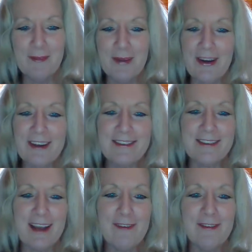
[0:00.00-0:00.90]
when I
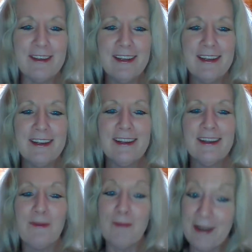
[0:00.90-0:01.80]
discovered
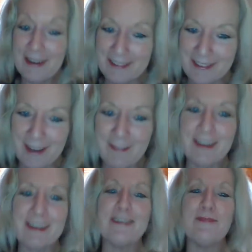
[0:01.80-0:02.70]
what I discovered
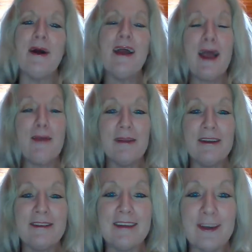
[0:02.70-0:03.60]
is my
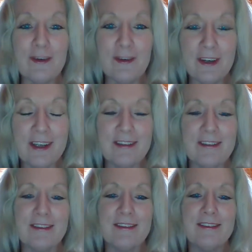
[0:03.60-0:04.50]
happiness
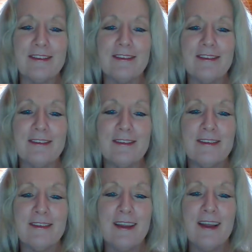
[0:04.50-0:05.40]
increased.
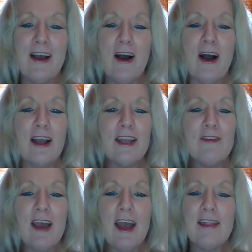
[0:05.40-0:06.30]
I
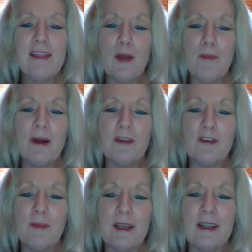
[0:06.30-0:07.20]
never had that much
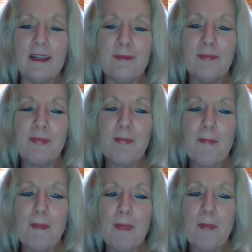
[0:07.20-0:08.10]
money,
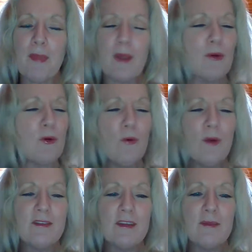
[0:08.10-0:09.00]
but
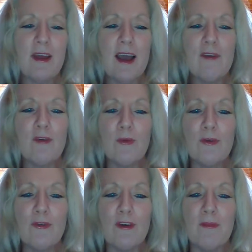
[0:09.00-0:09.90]
always seemed to have a
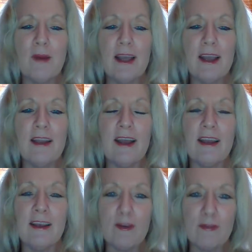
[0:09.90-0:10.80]
roof over my head and
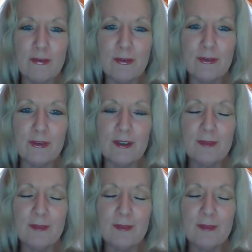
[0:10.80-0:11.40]
enough food.